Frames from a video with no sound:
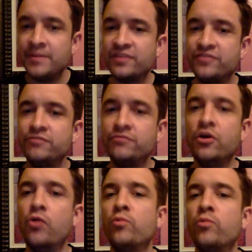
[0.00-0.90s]
Because
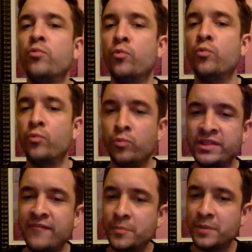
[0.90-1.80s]

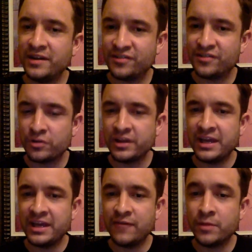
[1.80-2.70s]
with everybody
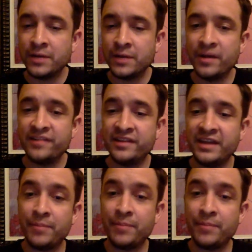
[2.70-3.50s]
circling and everybody buzzing,